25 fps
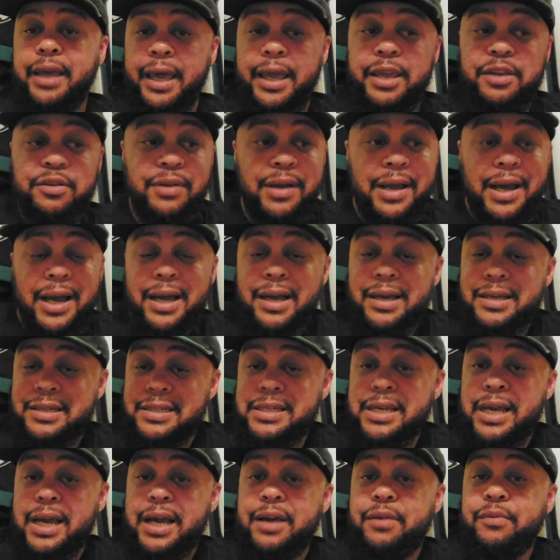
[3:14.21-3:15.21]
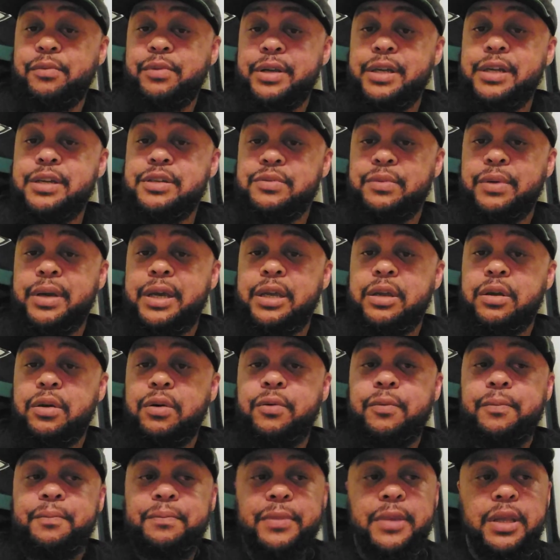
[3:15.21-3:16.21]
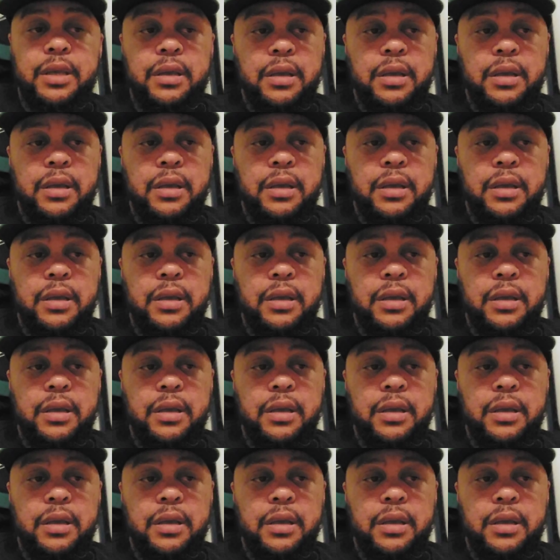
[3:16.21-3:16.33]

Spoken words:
And you got Hassan Ridgeway, yo.